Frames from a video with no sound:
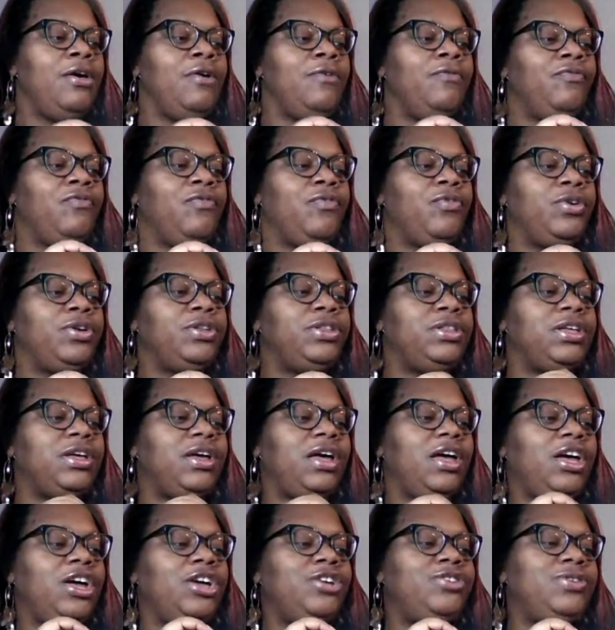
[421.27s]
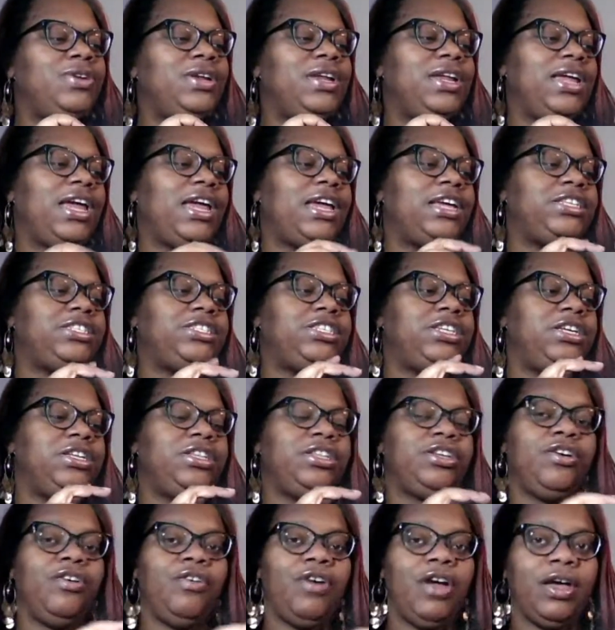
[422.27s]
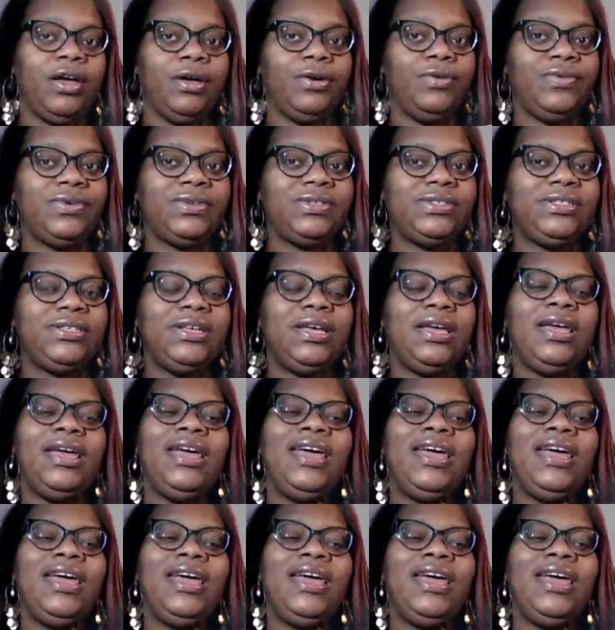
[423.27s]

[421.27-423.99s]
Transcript: for the 118th Congress.